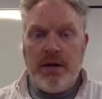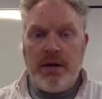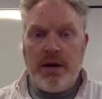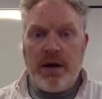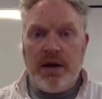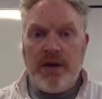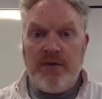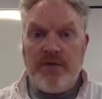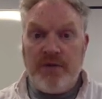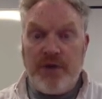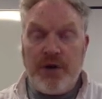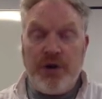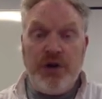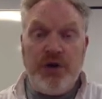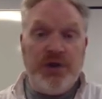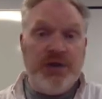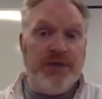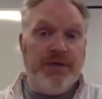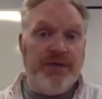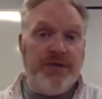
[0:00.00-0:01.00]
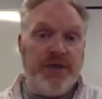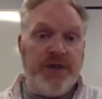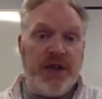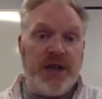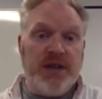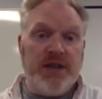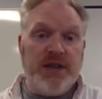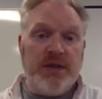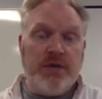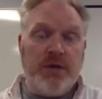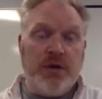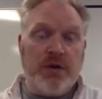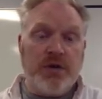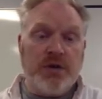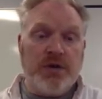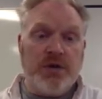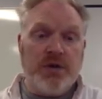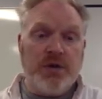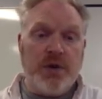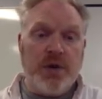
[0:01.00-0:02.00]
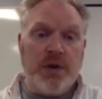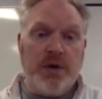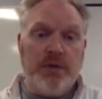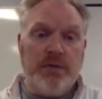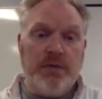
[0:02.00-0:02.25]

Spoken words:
and are very useful for dating rocks as well.